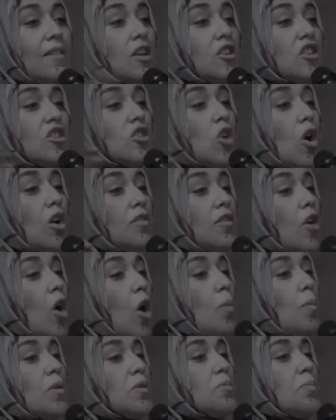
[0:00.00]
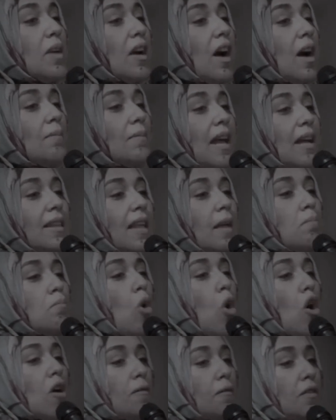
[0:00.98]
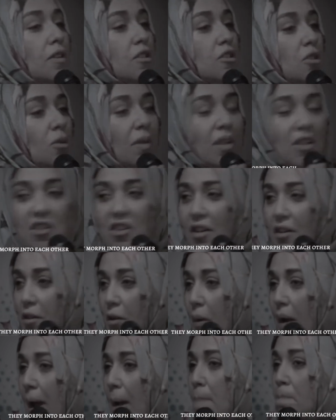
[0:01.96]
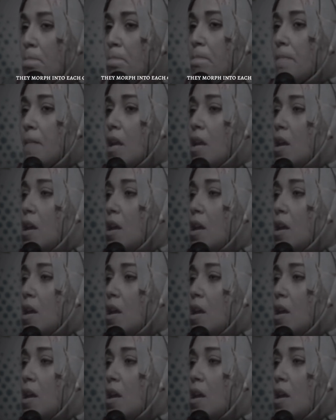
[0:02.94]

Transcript: They just, they're almost become like they morph into each other, right?